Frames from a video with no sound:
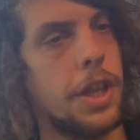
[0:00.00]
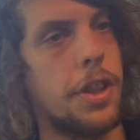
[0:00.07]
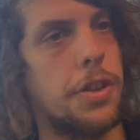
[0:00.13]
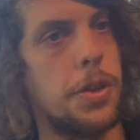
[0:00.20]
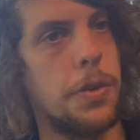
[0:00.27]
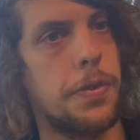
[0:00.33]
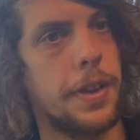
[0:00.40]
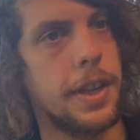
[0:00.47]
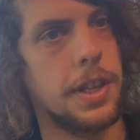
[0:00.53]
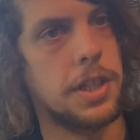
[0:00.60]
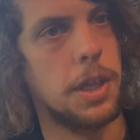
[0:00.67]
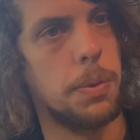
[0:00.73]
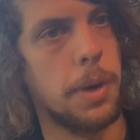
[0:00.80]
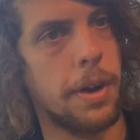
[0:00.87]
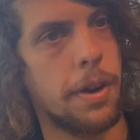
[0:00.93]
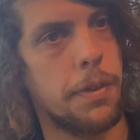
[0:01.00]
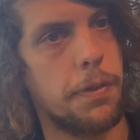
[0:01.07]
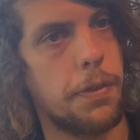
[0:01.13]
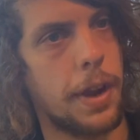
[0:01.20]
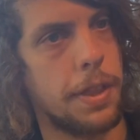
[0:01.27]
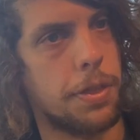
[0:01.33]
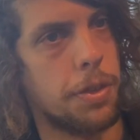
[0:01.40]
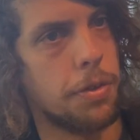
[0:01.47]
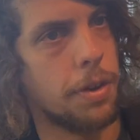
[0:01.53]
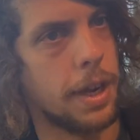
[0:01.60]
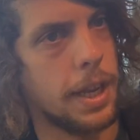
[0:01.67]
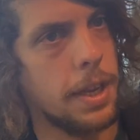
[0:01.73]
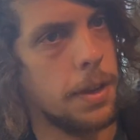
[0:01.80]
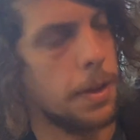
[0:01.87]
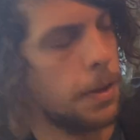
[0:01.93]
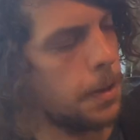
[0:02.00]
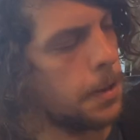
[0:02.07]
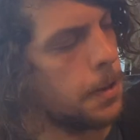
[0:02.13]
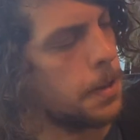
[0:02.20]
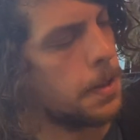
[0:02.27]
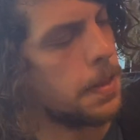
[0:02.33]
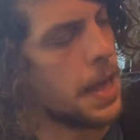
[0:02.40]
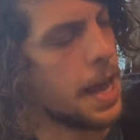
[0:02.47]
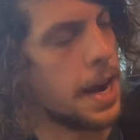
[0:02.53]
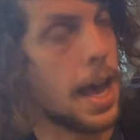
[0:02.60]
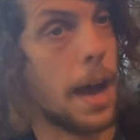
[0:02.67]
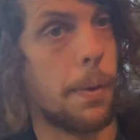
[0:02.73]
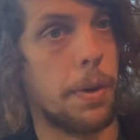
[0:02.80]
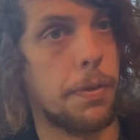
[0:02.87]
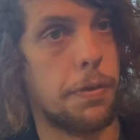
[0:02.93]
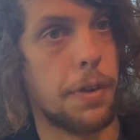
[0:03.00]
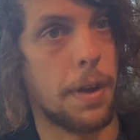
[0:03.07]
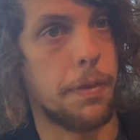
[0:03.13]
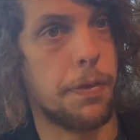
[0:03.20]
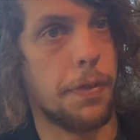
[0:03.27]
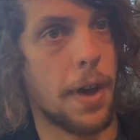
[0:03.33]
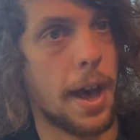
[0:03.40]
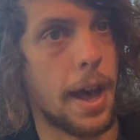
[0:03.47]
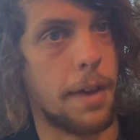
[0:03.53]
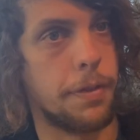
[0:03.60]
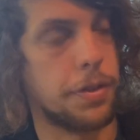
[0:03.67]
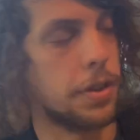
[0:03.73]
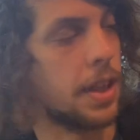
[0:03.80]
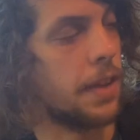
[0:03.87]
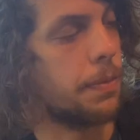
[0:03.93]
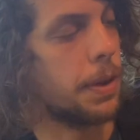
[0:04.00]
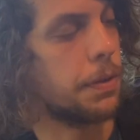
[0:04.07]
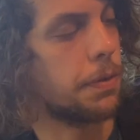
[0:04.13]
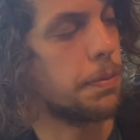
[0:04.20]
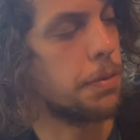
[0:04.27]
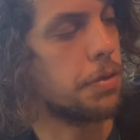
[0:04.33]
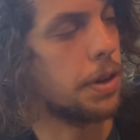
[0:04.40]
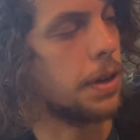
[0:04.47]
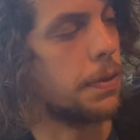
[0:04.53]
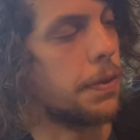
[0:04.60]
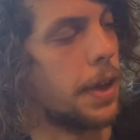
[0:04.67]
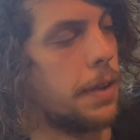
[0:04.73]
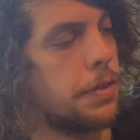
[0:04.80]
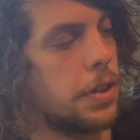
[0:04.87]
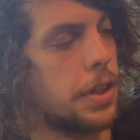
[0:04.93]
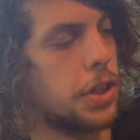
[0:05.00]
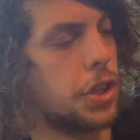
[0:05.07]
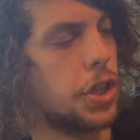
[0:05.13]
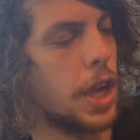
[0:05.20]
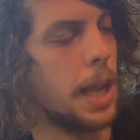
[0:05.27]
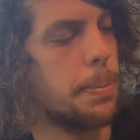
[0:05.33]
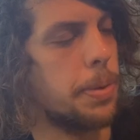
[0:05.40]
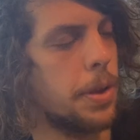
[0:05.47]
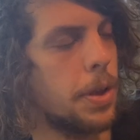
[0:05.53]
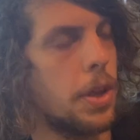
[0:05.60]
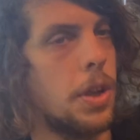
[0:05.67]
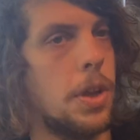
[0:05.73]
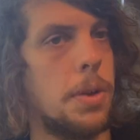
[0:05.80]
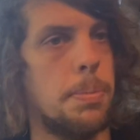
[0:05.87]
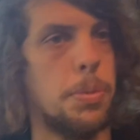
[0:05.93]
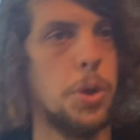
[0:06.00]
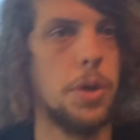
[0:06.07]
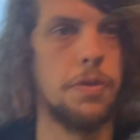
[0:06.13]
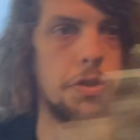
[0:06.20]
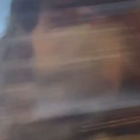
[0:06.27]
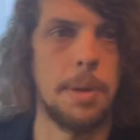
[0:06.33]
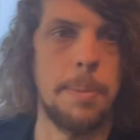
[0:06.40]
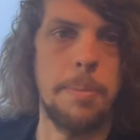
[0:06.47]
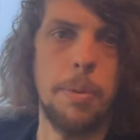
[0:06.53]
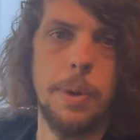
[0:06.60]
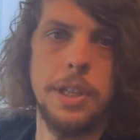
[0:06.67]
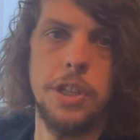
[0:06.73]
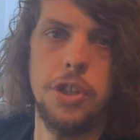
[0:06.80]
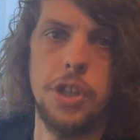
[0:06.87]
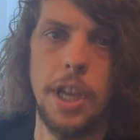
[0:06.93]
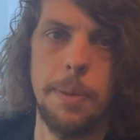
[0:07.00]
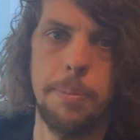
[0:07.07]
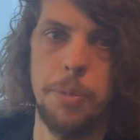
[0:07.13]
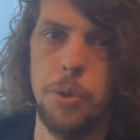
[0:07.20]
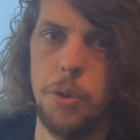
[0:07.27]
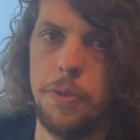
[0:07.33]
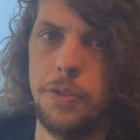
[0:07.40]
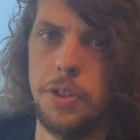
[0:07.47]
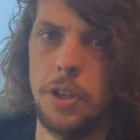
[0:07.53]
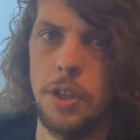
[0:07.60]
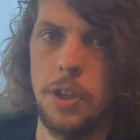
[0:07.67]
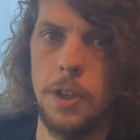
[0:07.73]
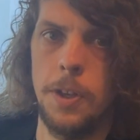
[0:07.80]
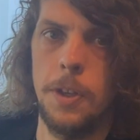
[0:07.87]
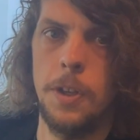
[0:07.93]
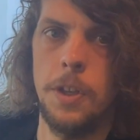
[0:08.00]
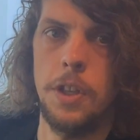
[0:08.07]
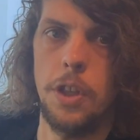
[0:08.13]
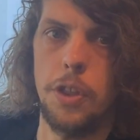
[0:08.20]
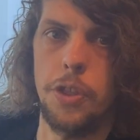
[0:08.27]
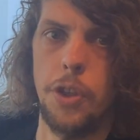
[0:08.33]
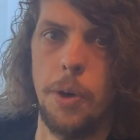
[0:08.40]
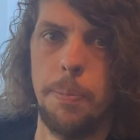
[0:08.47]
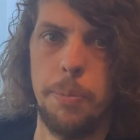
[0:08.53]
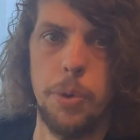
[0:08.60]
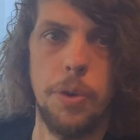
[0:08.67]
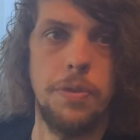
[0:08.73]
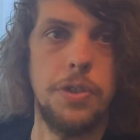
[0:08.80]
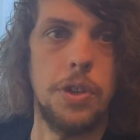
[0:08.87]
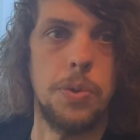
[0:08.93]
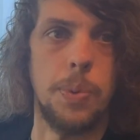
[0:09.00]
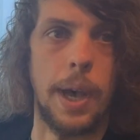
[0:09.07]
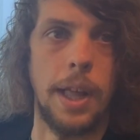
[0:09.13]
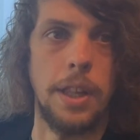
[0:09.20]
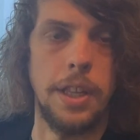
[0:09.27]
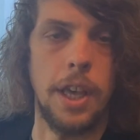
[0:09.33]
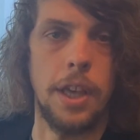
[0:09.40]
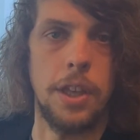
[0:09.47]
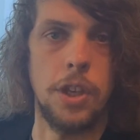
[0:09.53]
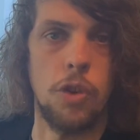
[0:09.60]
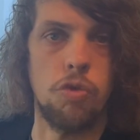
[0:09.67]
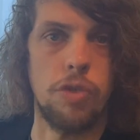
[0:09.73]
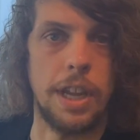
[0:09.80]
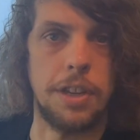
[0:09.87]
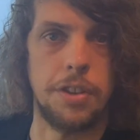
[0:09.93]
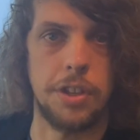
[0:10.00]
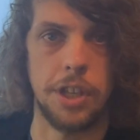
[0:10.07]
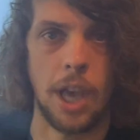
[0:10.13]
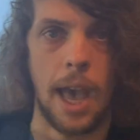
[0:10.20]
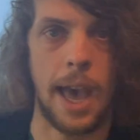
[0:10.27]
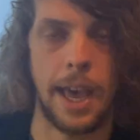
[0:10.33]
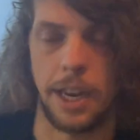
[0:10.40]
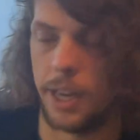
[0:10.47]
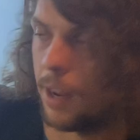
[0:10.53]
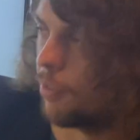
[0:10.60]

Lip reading: the other two fingers that were on fret 3, they're now on fret 5, so they've went from 3 to 5. So the shape moves. Remember, when your shape moves, your thumb moves as well. Your wrist, your hand,